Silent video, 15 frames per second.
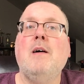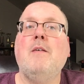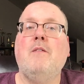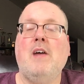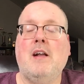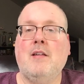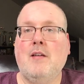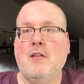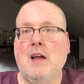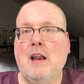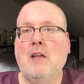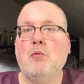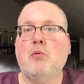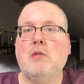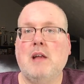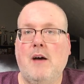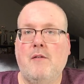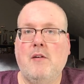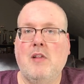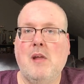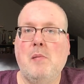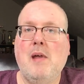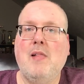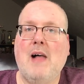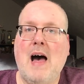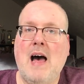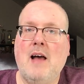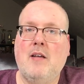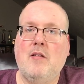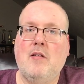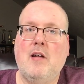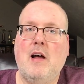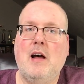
Fancy ladies will definitely be last